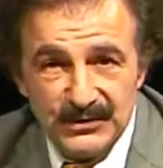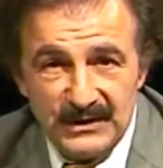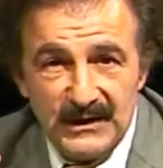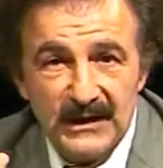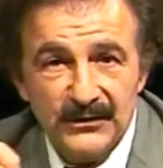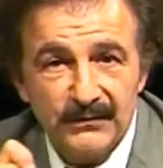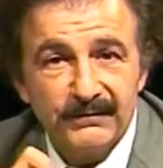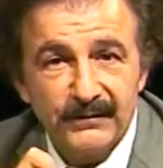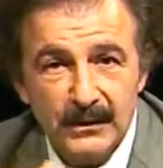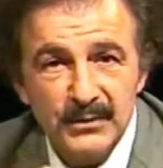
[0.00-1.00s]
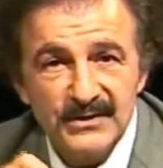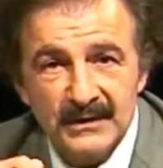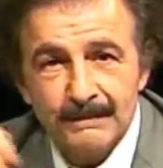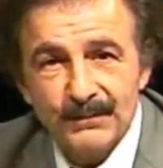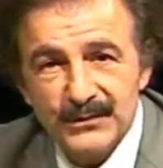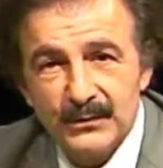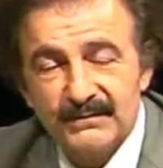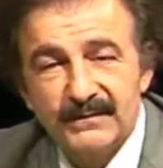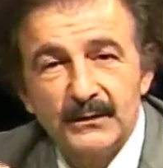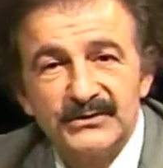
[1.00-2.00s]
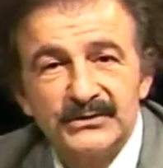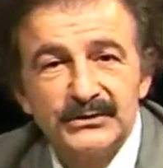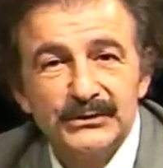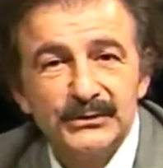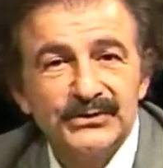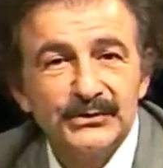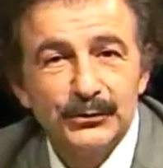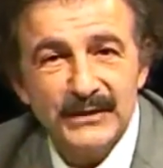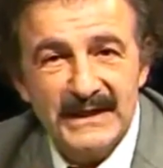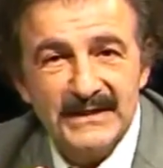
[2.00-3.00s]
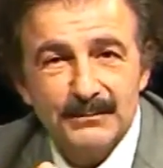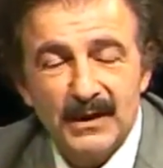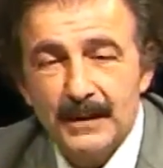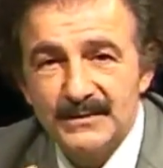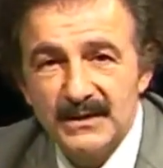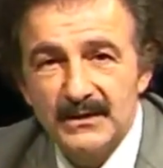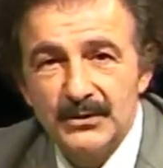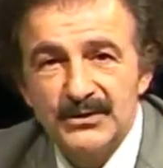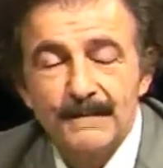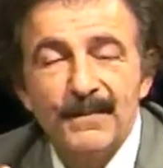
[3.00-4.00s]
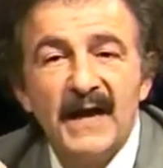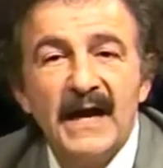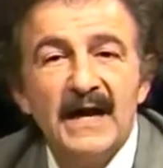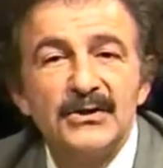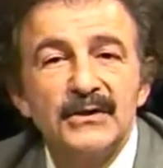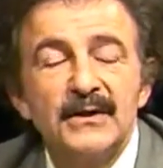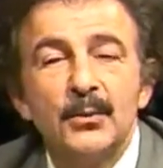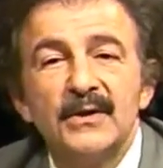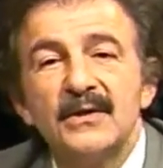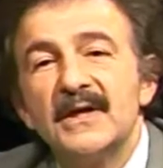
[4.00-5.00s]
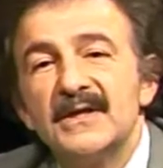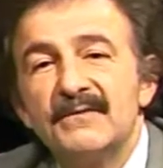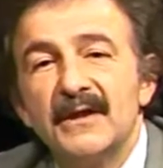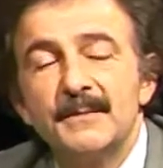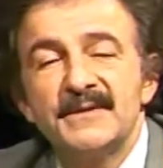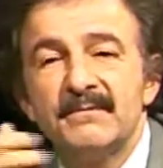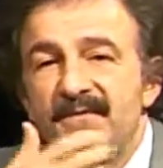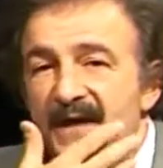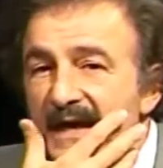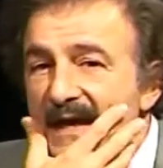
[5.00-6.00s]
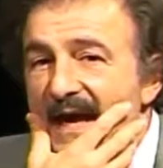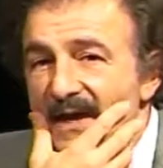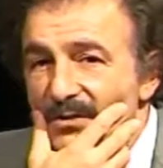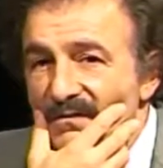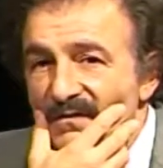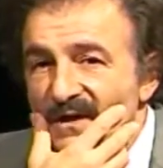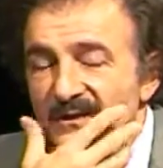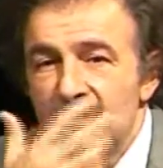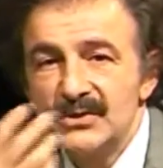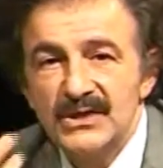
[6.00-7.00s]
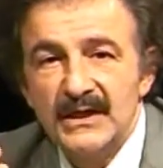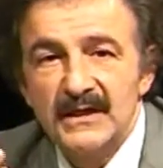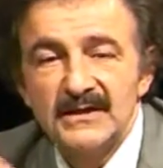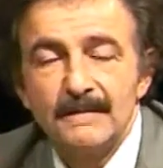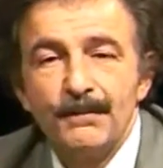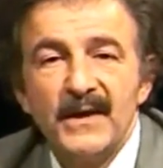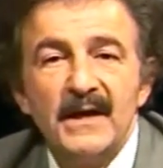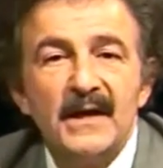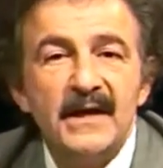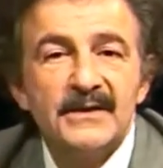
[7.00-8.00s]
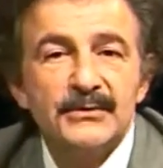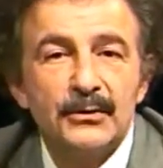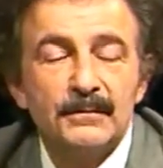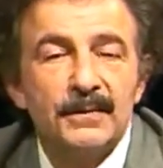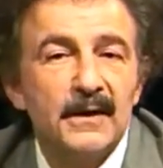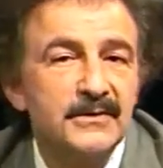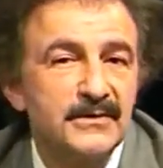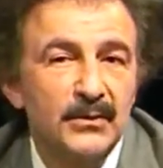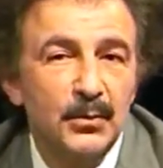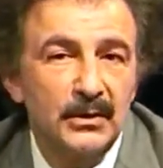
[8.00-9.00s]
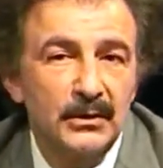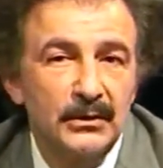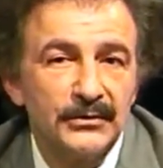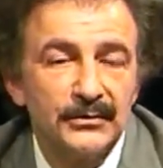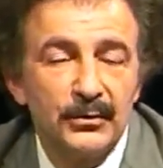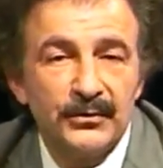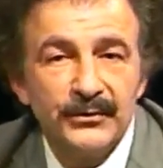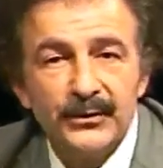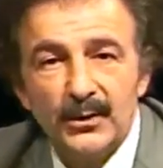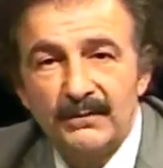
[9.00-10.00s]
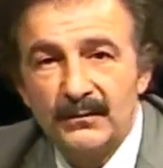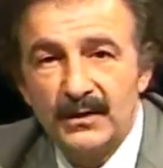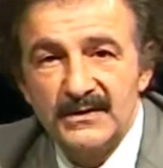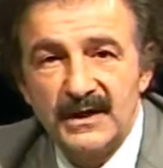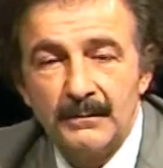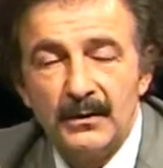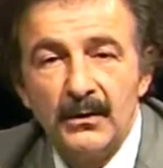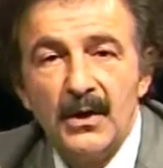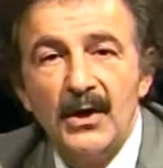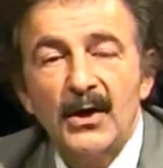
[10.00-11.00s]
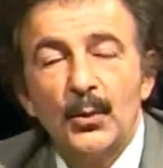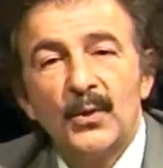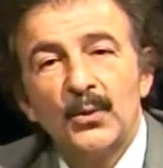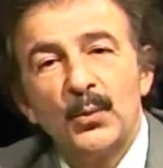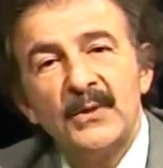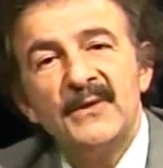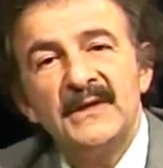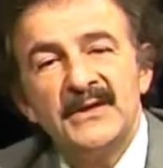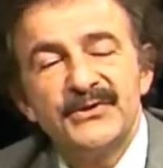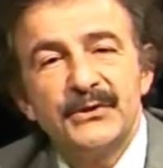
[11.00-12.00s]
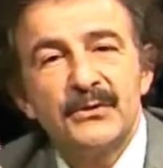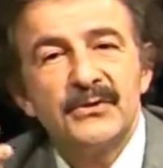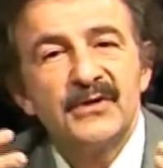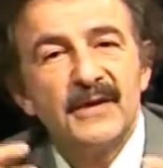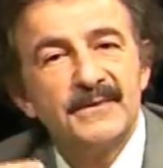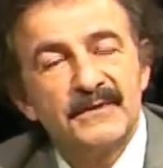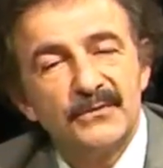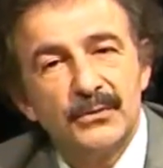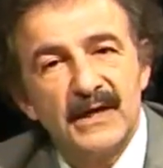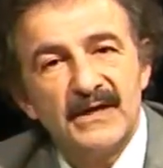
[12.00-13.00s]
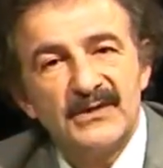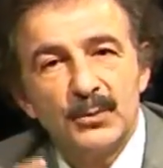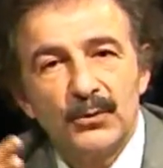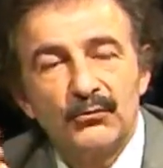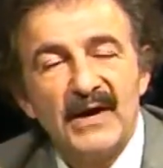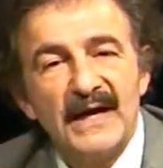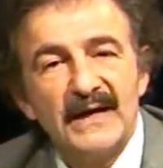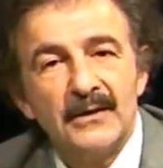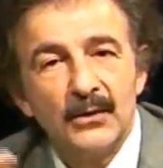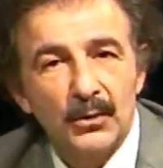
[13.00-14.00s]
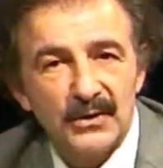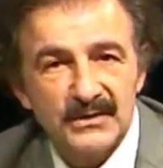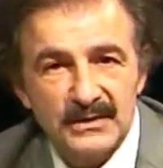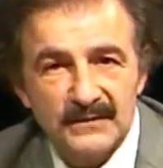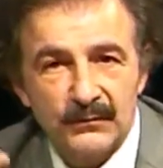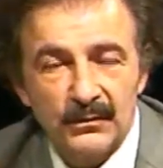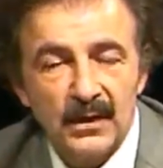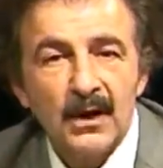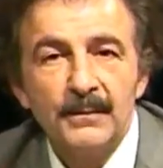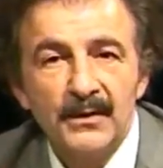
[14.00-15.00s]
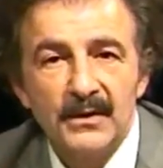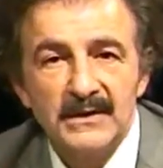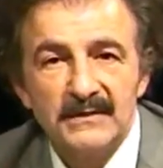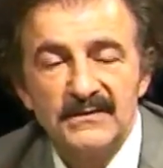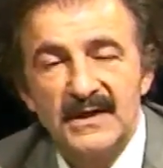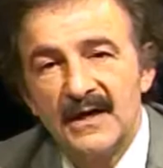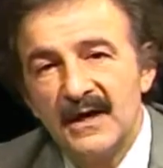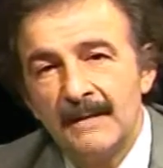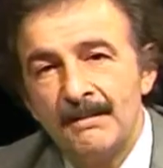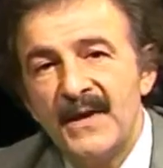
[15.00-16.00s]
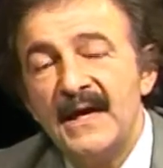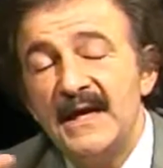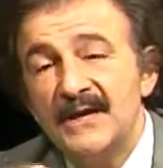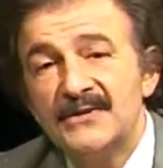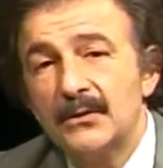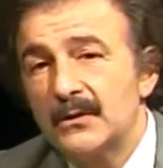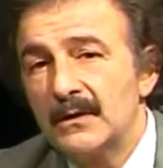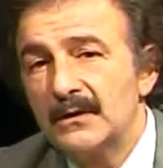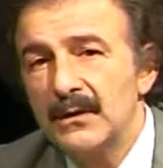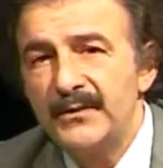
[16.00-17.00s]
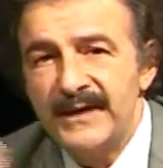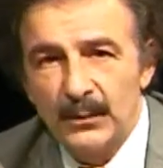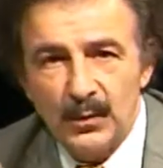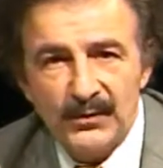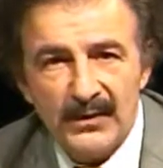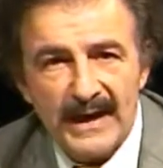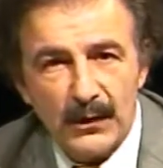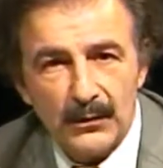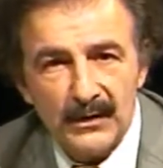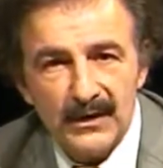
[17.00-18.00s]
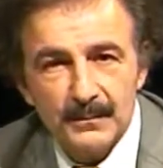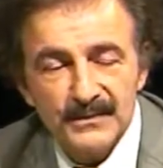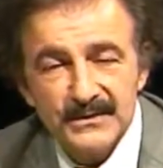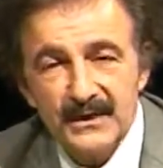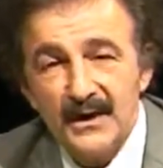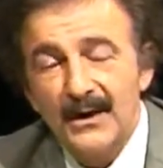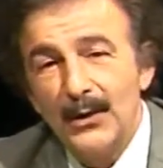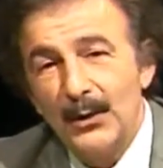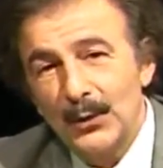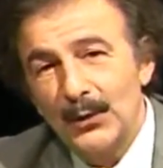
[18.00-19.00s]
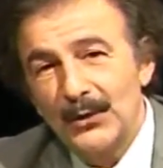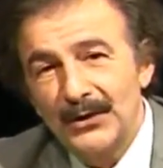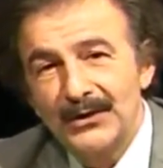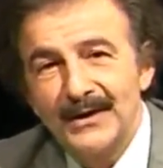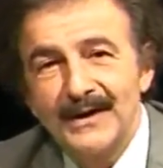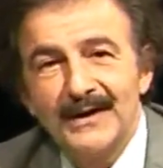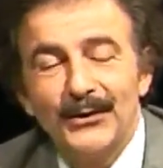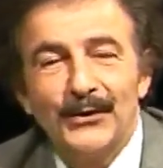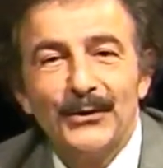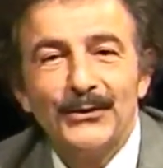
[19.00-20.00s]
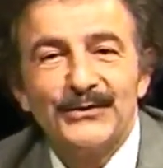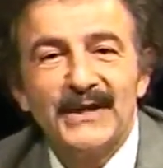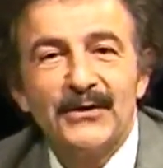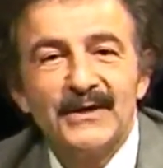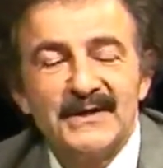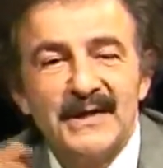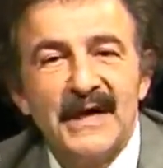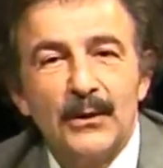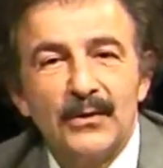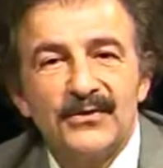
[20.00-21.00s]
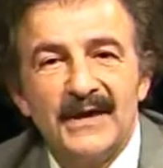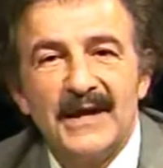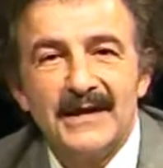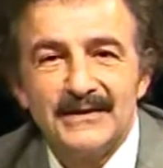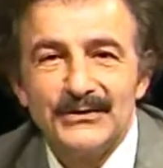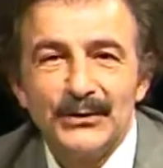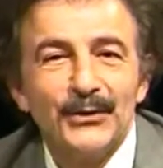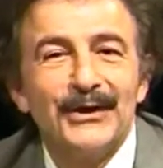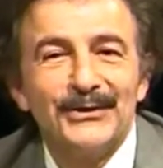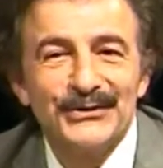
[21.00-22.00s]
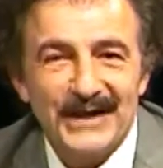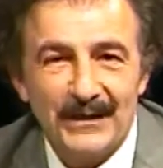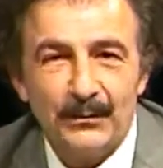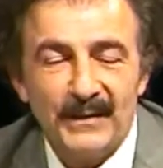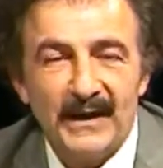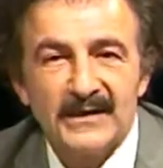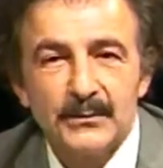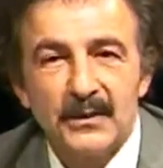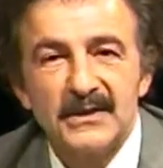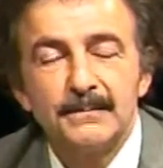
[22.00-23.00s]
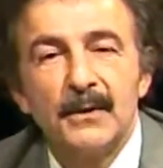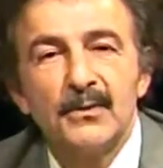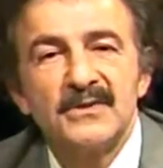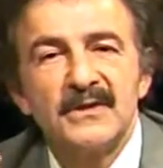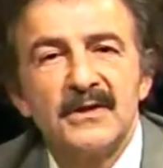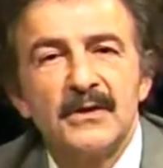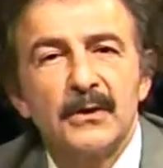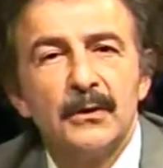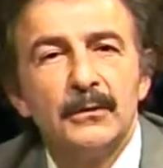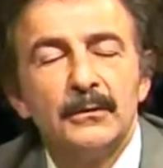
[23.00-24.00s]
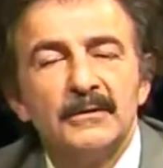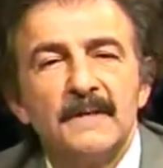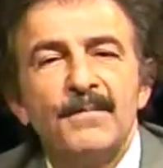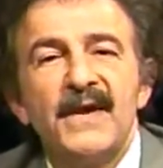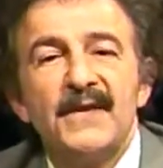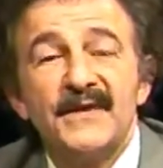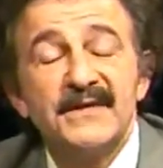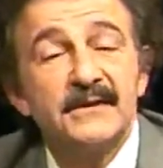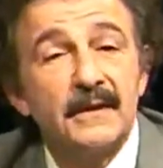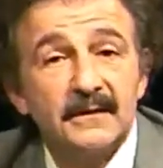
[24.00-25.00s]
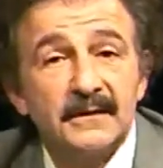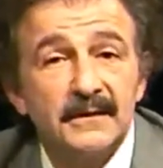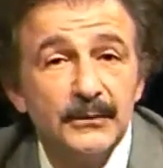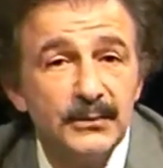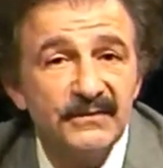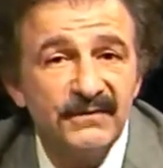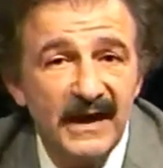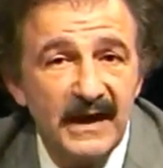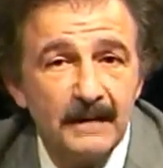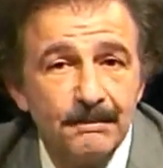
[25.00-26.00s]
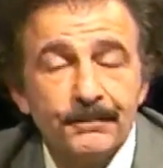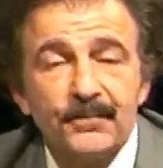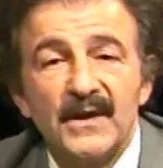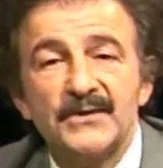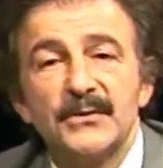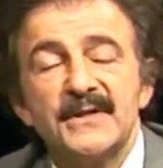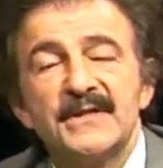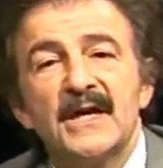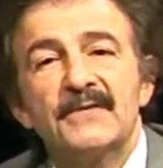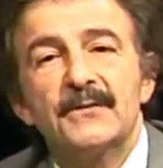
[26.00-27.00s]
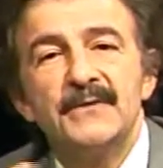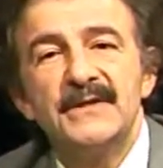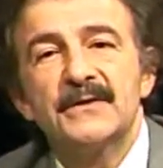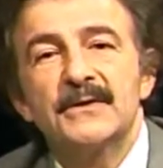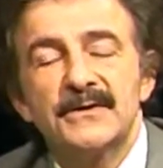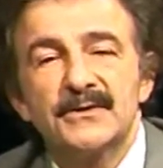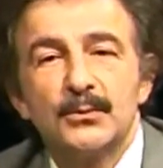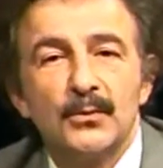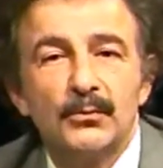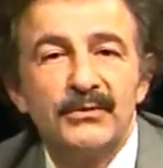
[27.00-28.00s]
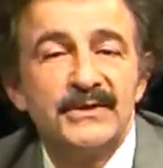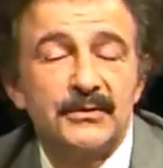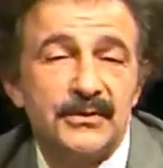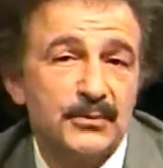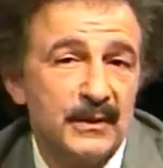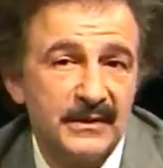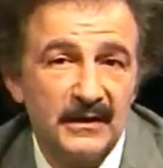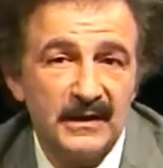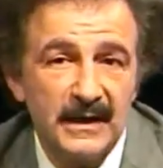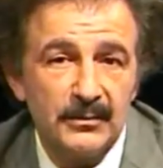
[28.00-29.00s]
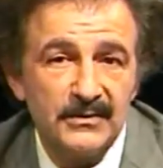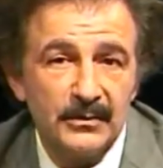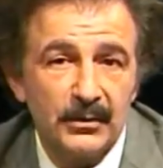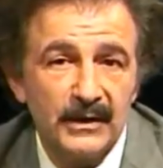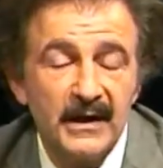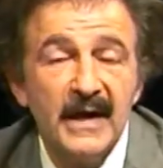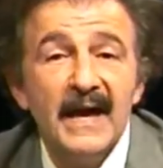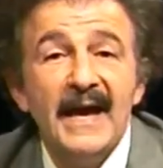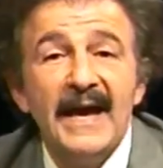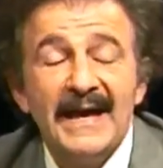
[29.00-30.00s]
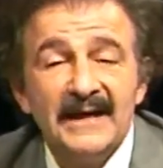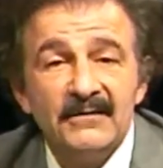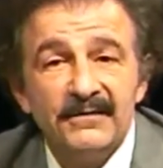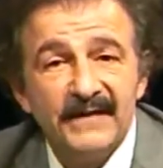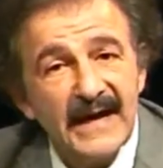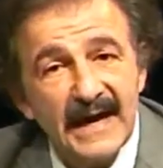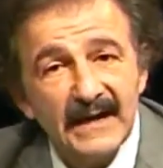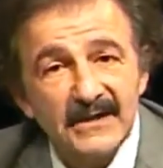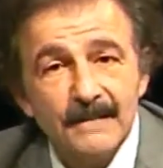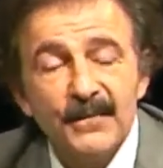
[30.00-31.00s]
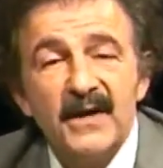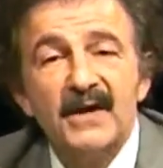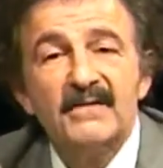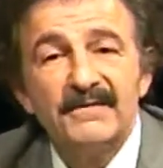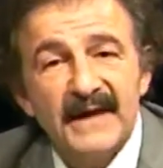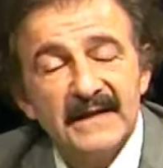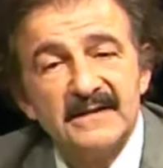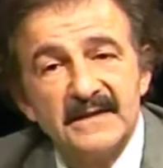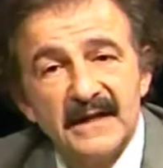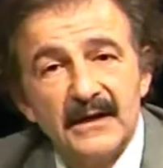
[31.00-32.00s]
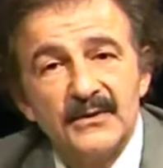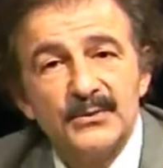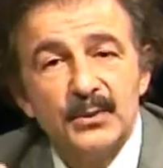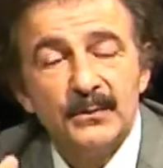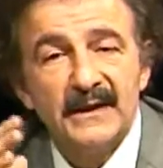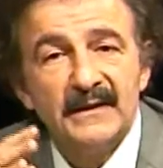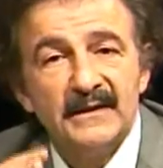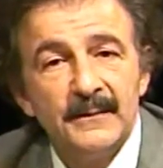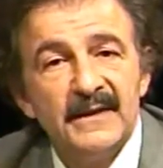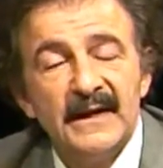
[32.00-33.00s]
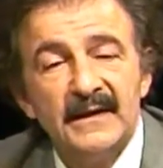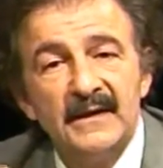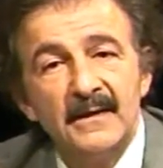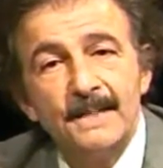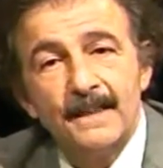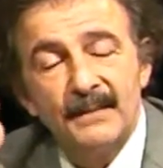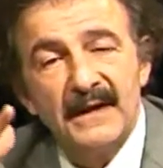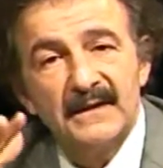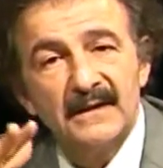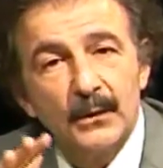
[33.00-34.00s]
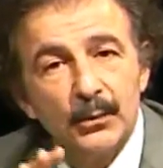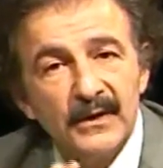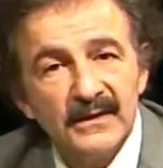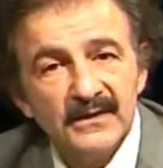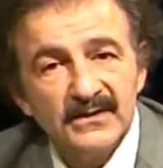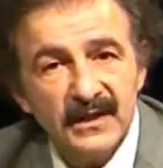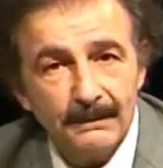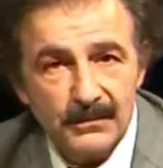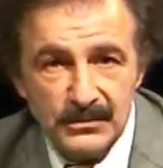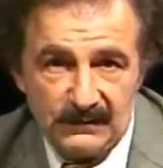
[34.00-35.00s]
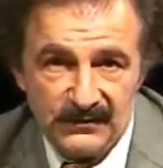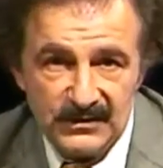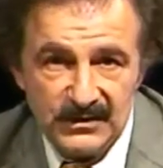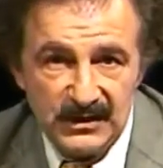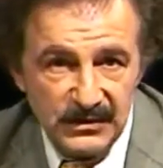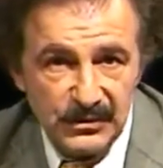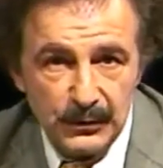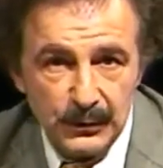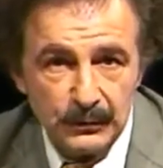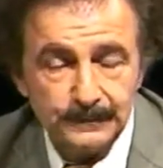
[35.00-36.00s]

a lot, the frozen juice treats, popsicles, actually would develop some fat atrophy in their cheeks. In certain parts of the world, Northern Europe, for example, where women in certain types of dress were riding horses for long periods of time in certain clothing where their outer hips or those areas in the outer thighs, the so-called saddlebags, were exposed to the cold, they started to lose fat. So these Harvard researchers went to the laboratory, and in fact, fat cells will be eliminated by lowering the temperature of the tissue,